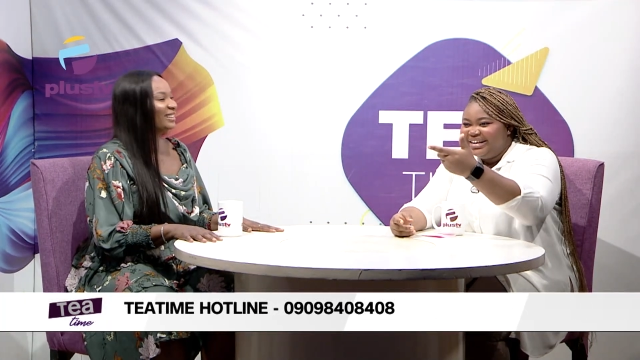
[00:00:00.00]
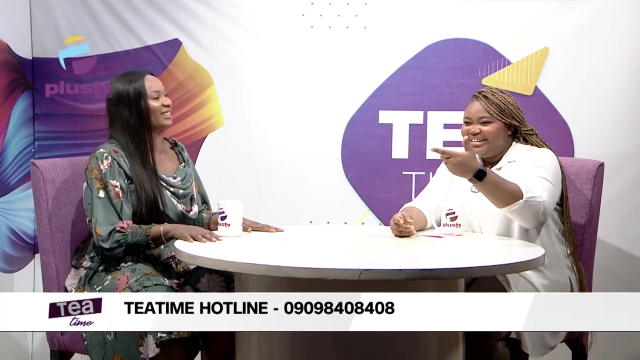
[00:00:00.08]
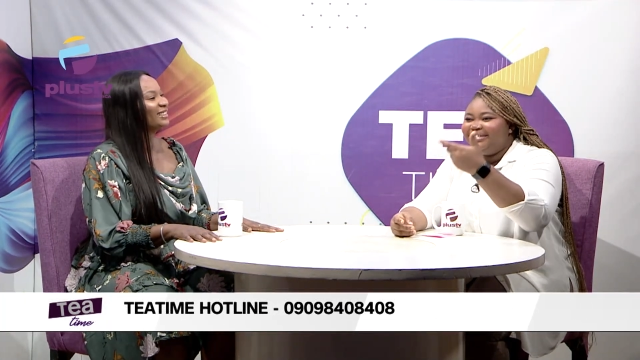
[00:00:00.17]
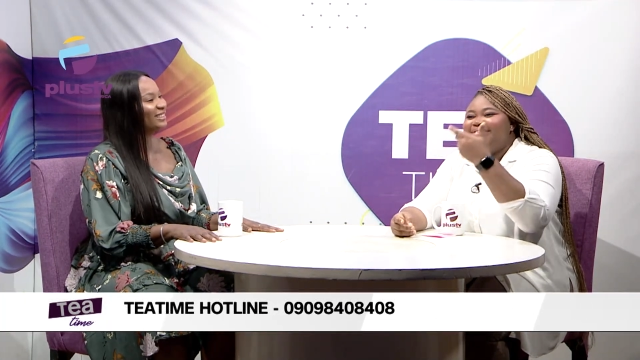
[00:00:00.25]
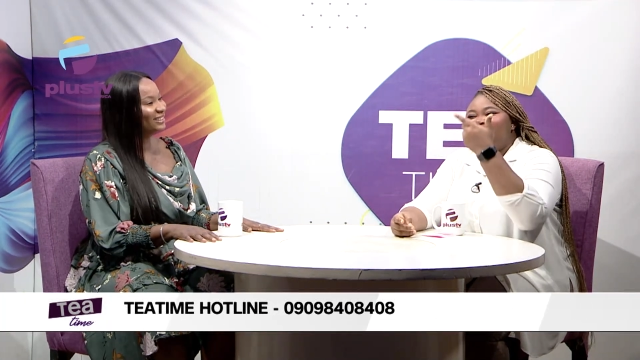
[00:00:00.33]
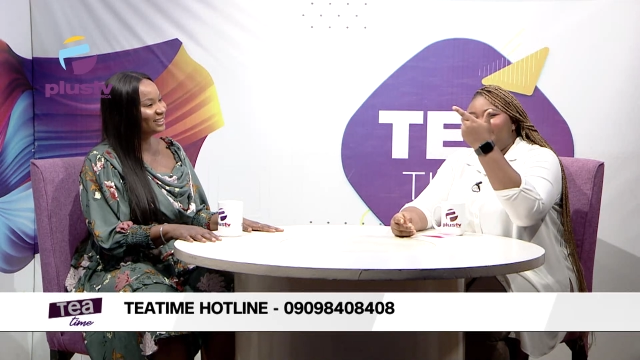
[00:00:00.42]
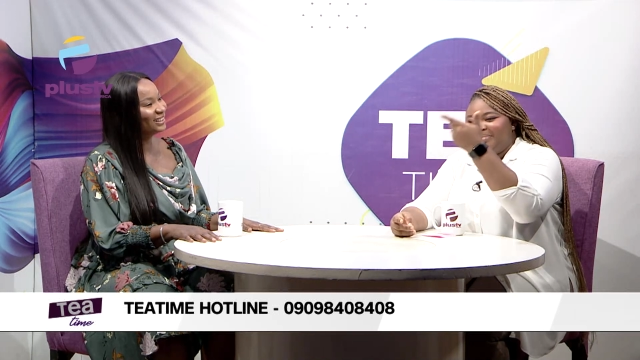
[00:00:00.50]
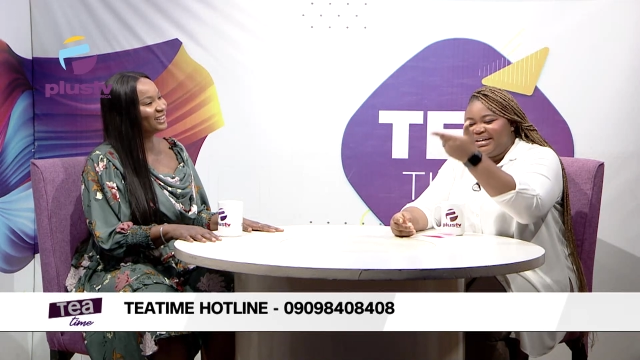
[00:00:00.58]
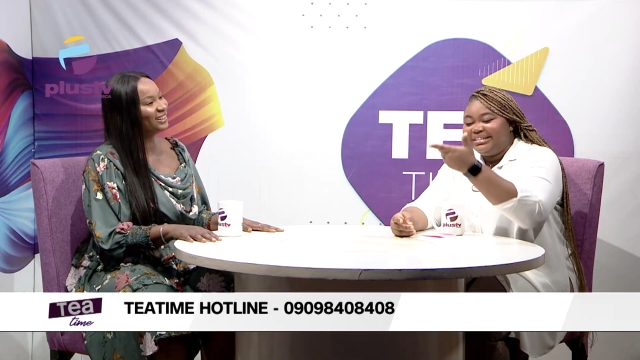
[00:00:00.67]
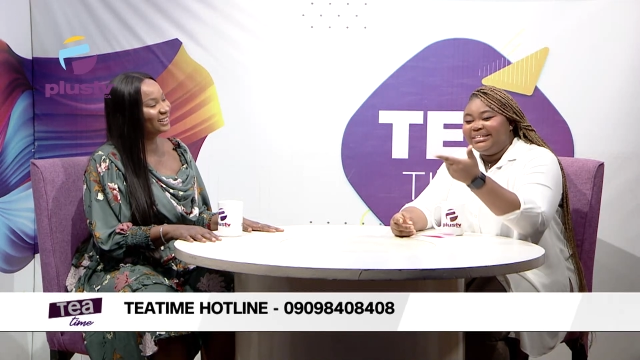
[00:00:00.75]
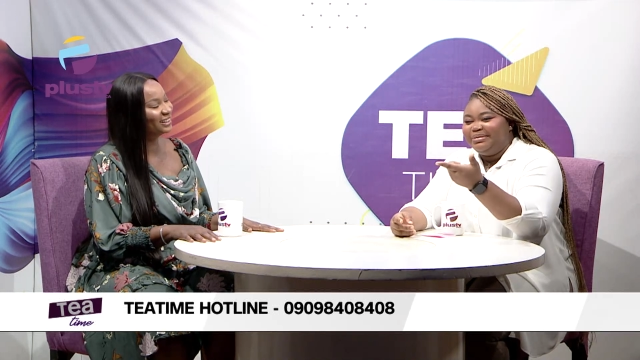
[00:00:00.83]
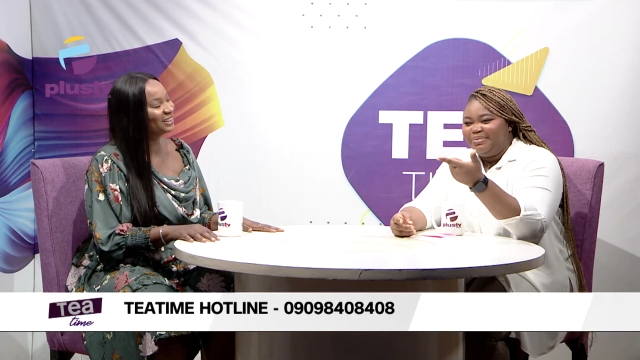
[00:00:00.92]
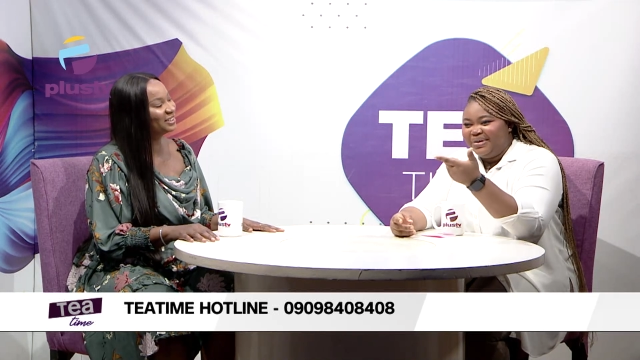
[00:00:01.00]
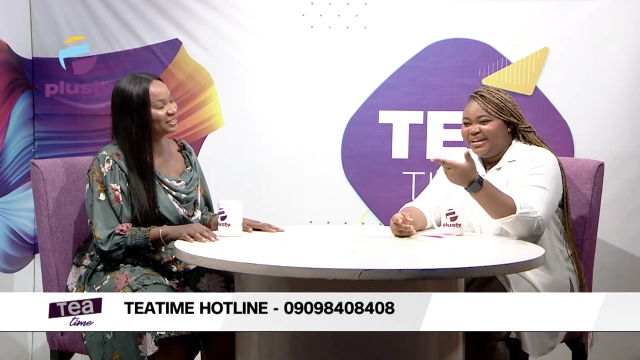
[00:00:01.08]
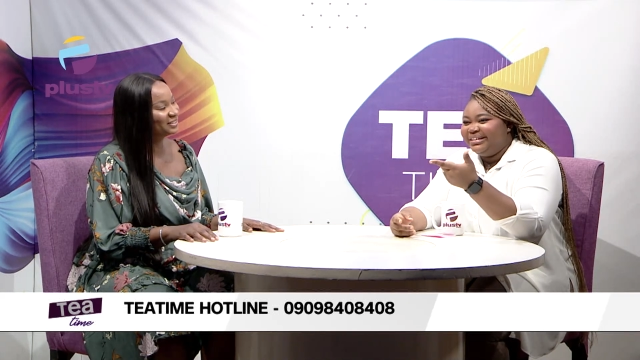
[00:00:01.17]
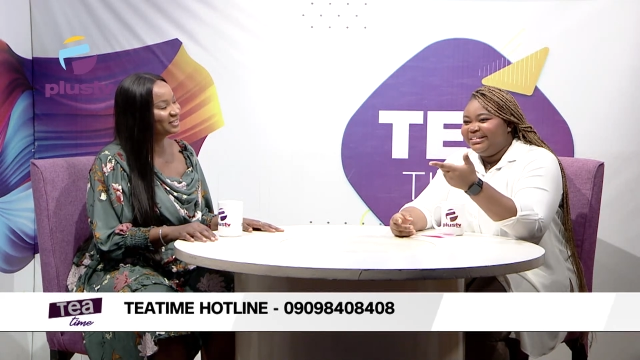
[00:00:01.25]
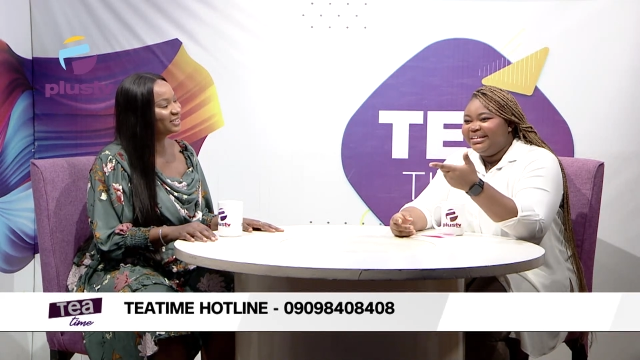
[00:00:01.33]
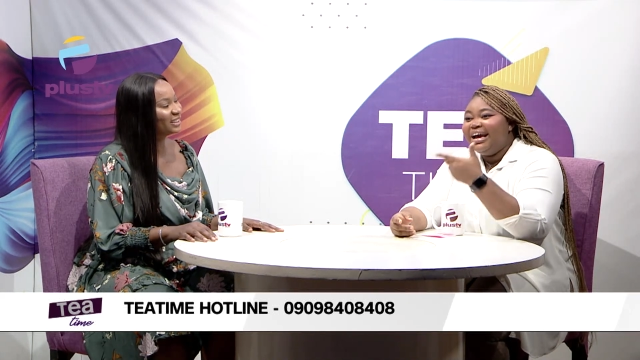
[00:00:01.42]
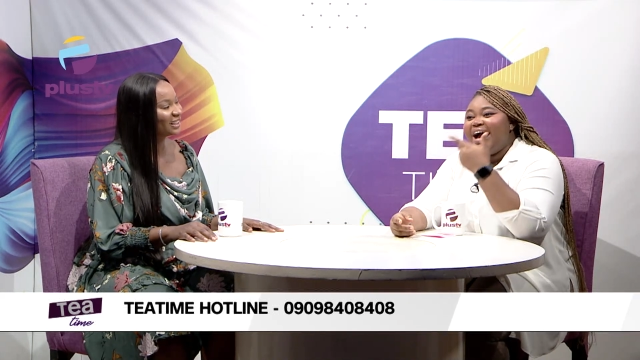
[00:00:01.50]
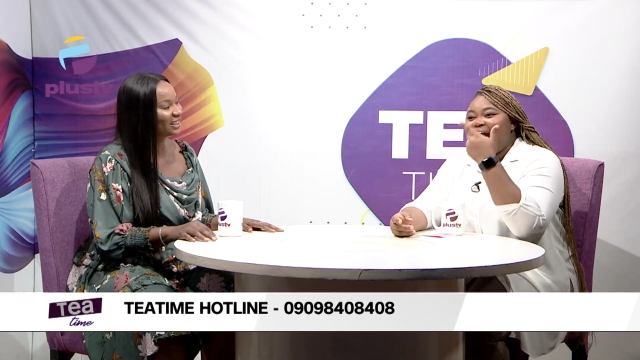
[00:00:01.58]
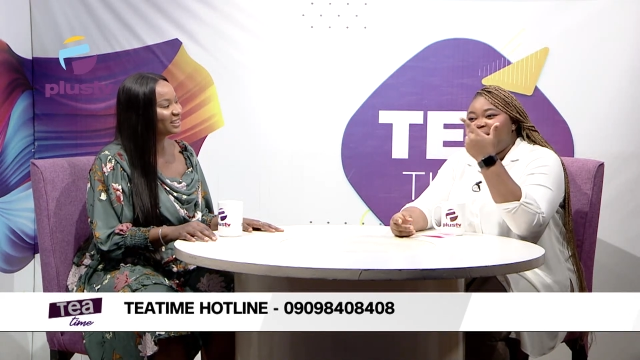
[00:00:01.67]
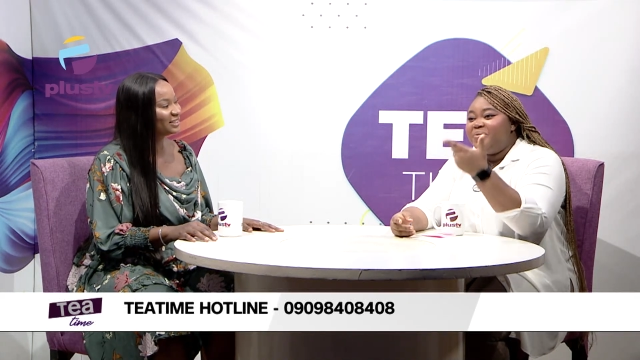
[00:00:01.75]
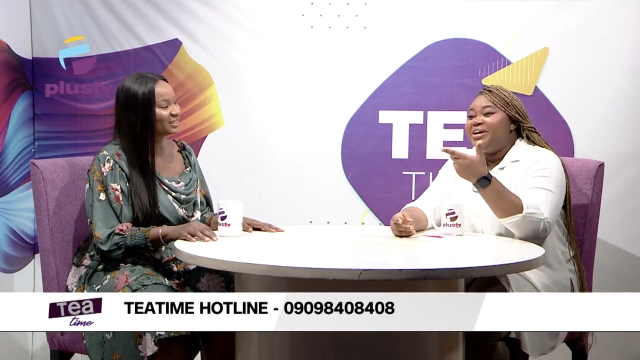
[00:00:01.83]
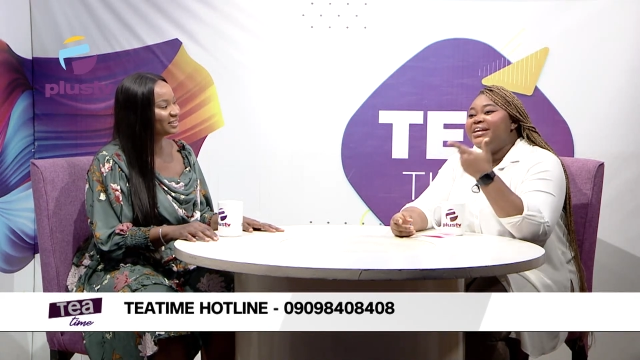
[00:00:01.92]
in to yeah. participate
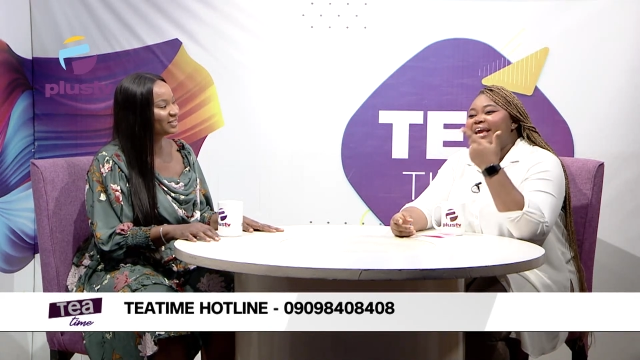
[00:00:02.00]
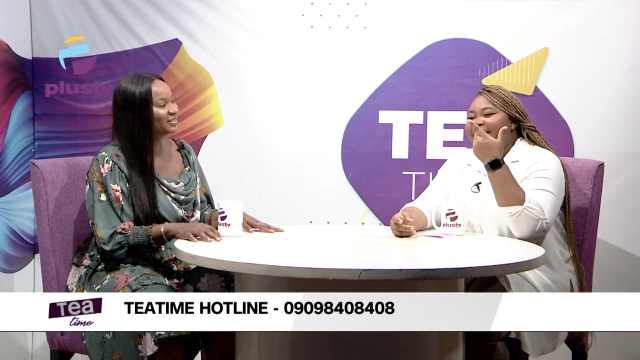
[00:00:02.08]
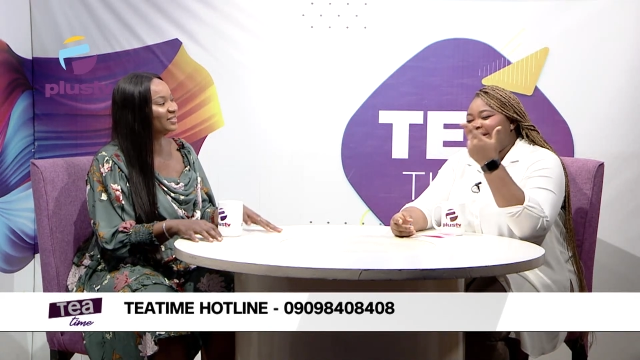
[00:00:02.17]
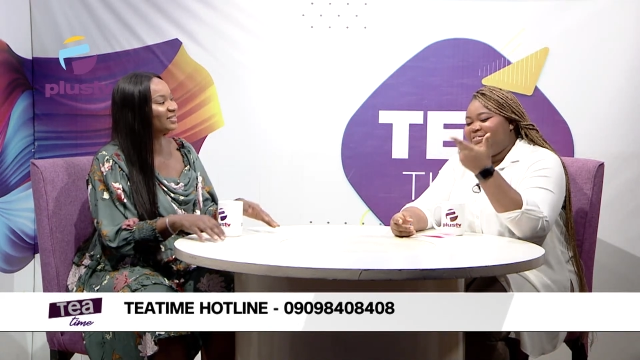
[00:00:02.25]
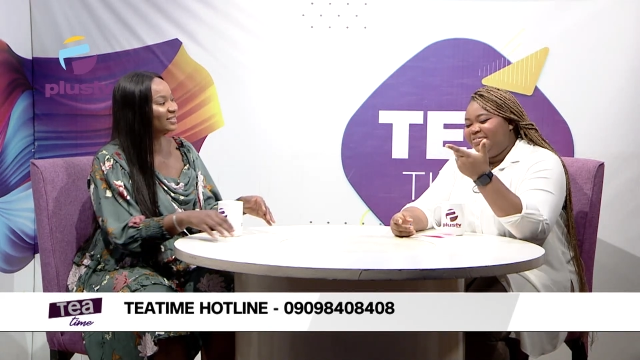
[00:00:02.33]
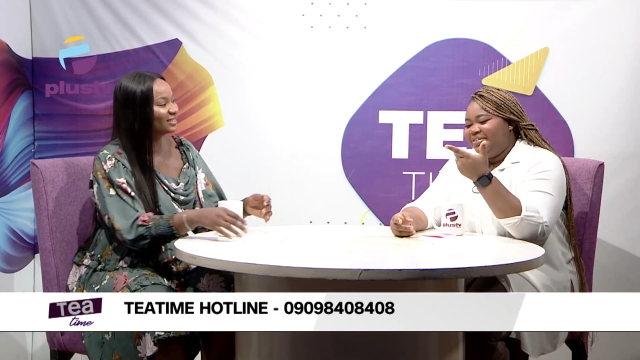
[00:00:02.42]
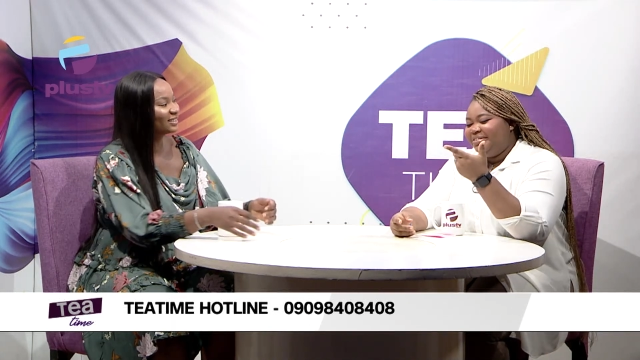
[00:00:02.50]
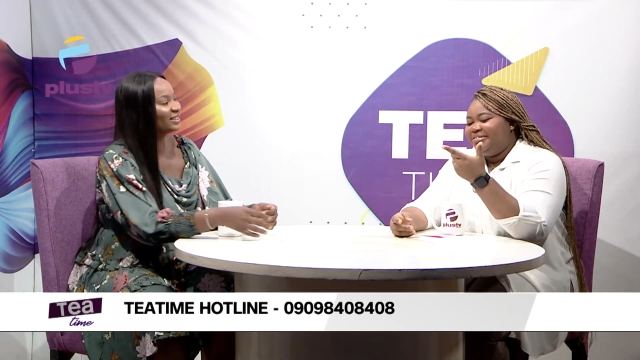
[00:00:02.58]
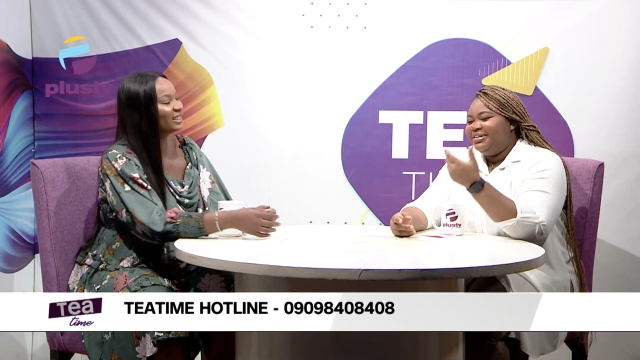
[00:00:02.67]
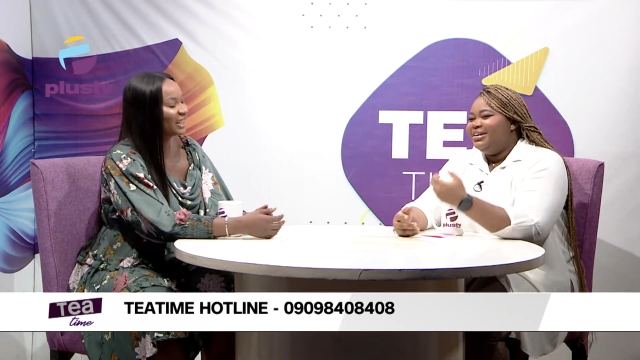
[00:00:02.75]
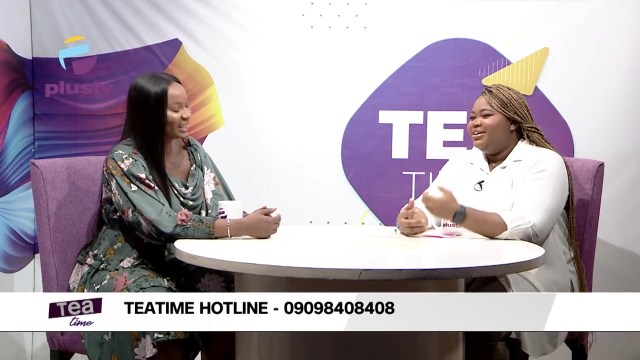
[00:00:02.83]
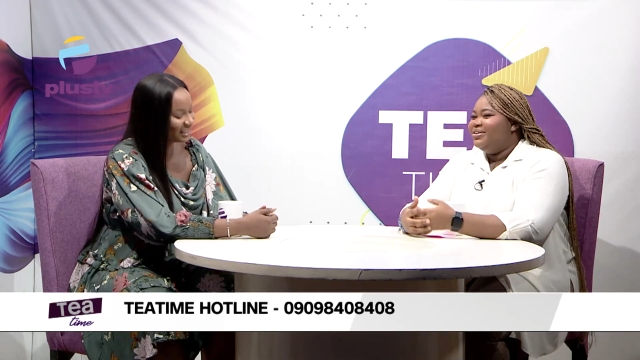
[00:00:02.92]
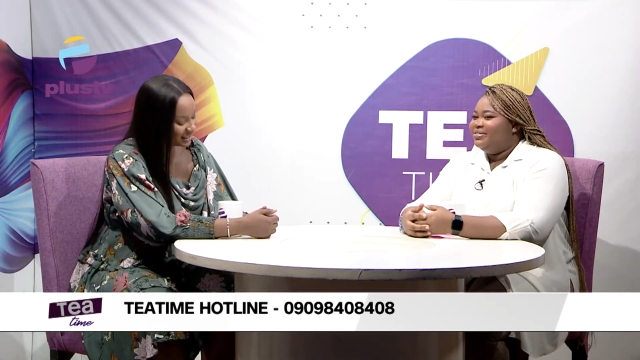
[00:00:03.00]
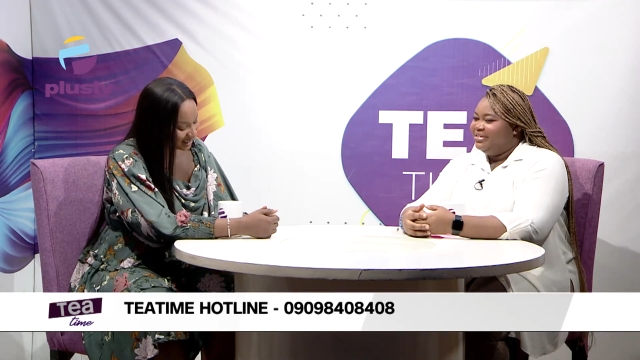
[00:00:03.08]
yeah. and win anything. Yes.